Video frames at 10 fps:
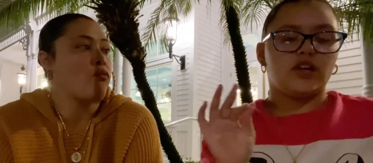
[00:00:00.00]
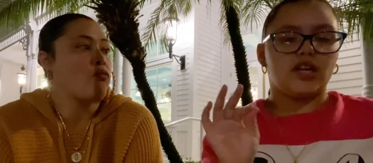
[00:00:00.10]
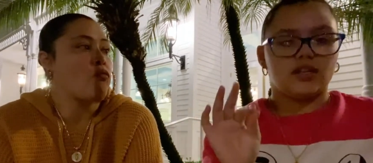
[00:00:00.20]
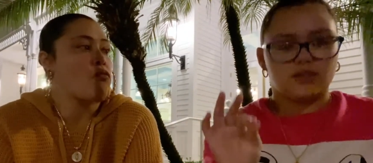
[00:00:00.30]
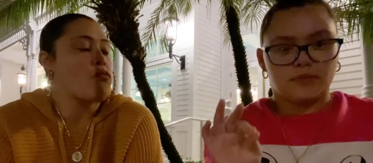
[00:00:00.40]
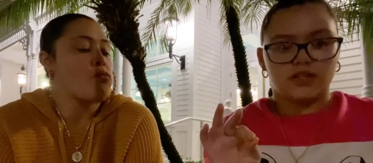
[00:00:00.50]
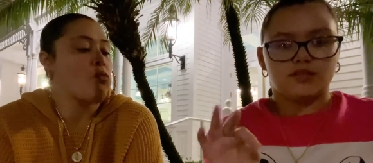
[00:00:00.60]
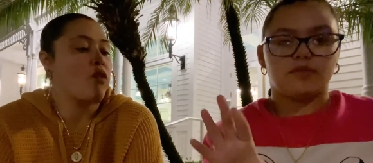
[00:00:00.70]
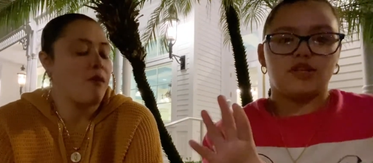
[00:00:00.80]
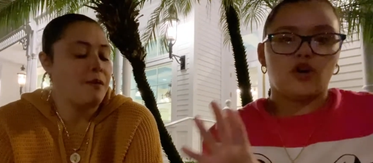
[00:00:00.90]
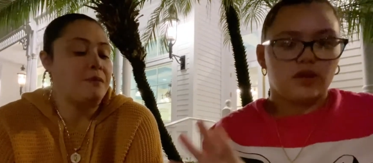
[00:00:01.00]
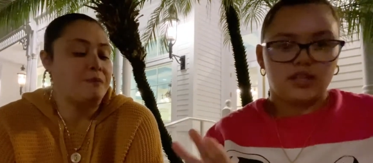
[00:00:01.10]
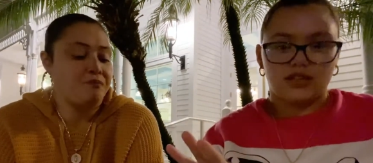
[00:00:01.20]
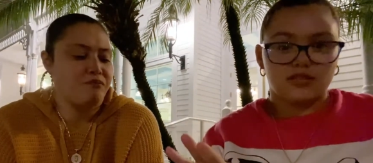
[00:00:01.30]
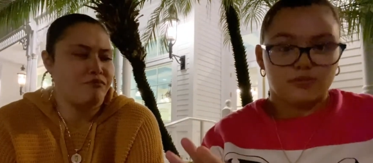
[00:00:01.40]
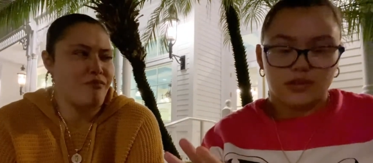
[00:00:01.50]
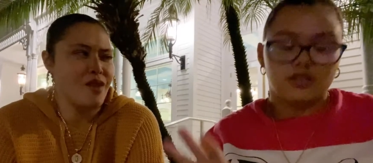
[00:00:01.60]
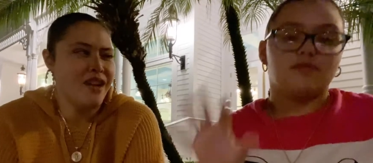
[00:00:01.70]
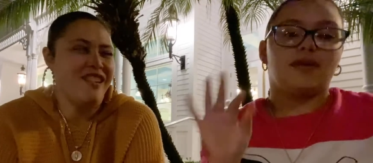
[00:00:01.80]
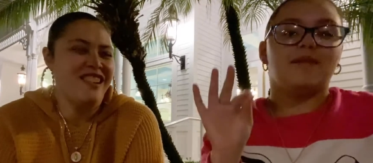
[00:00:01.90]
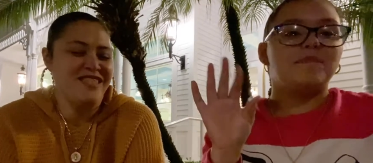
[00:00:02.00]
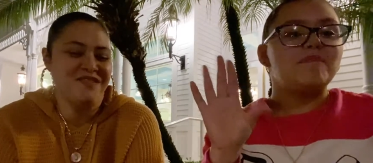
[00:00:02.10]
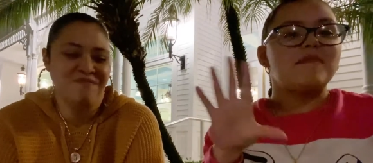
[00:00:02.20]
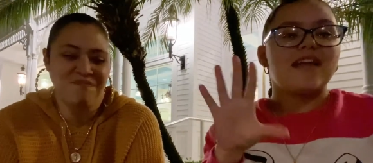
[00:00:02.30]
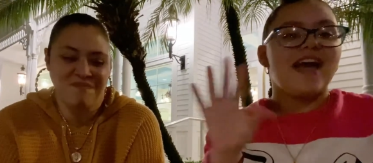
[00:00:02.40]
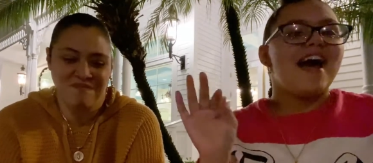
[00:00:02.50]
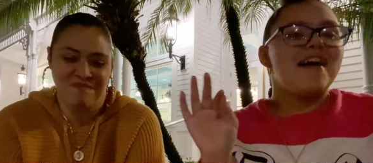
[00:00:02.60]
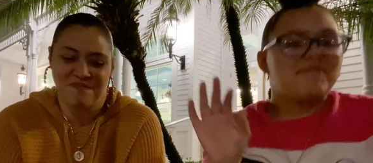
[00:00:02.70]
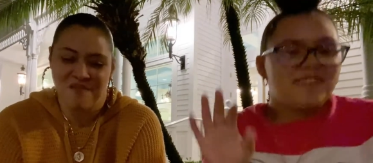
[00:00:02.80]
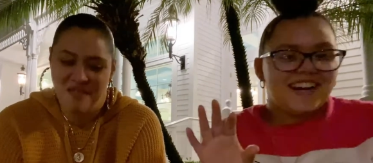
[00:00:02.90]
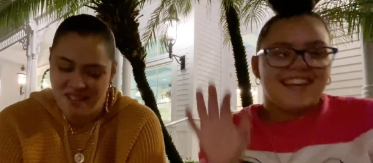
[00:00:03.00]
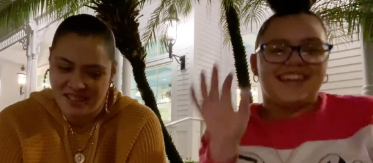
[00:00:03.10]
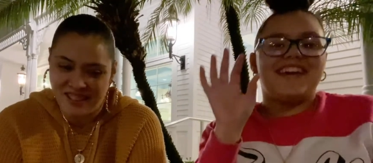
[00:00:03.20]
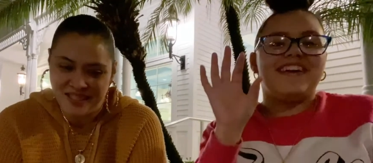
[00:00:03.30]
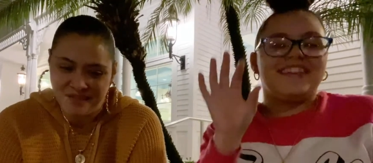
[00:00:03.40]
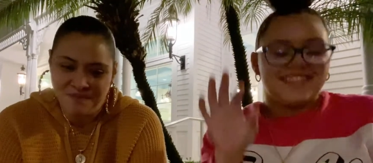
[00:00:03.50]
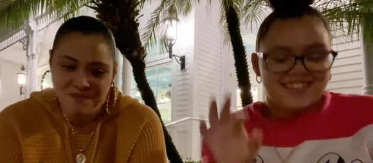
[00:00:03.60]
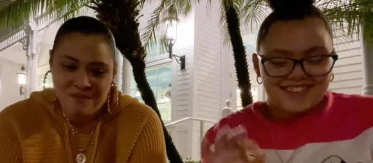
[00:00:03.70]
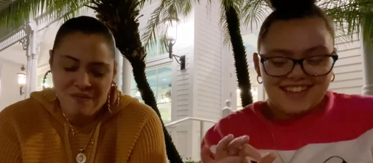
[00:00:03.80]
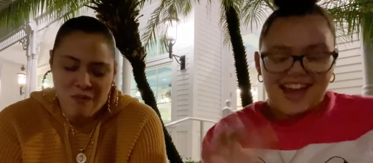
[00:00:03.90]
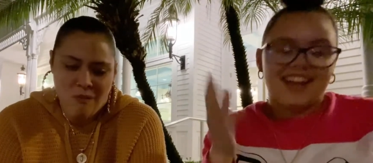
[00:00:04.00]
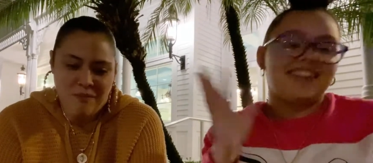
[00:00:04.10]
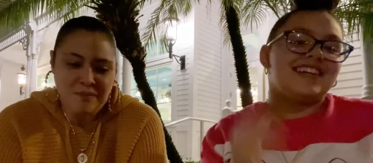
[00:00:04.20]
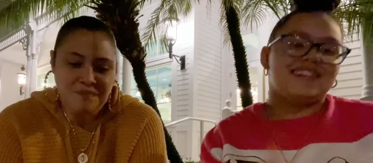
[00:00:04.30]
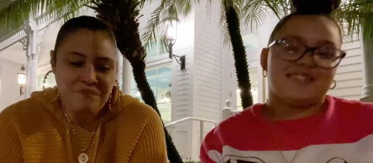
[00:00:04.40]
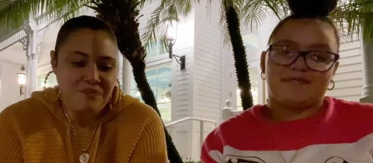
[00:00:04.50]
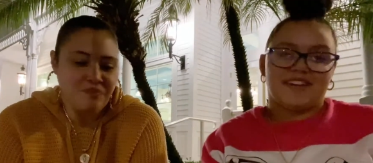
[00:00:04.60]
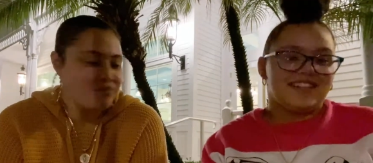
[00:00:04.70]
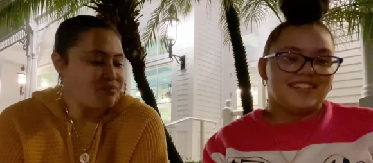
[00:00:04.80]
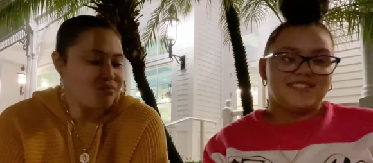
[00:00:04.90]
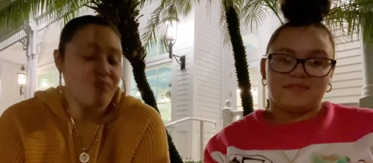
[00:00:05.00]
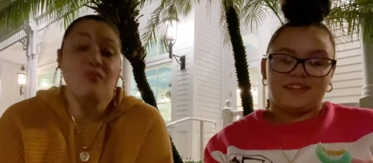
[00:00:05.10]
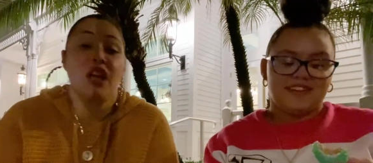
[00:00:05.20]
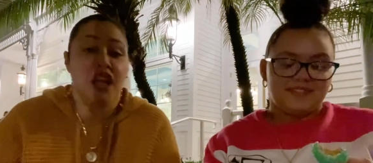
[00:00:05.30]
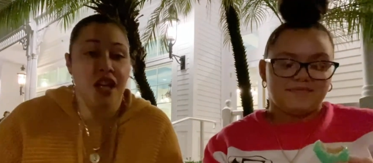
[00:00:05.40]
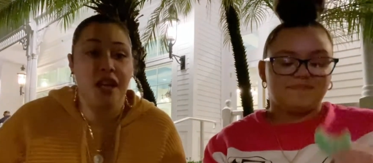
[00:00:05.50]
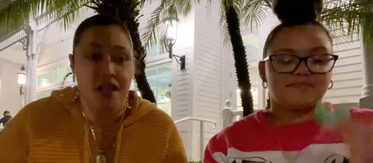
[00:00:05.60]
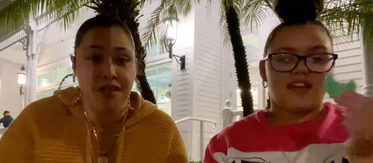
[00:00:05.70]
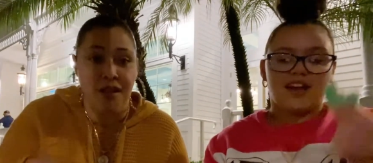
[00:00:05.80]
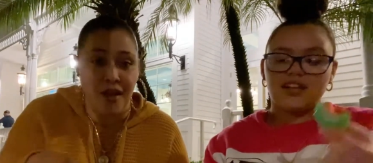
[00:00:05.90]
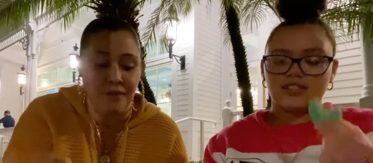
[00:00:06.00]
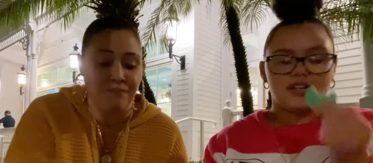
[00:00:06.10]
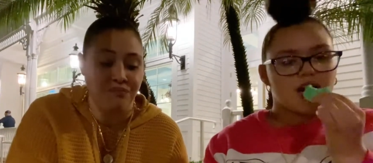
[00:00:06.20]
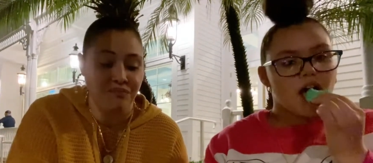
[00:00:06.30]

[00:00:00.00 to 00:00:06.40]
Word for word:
Speaker 1: a sponge, but don't eat the sponge. But it, I can't explain. It's weird.
Speaker 2: It's good. It's good.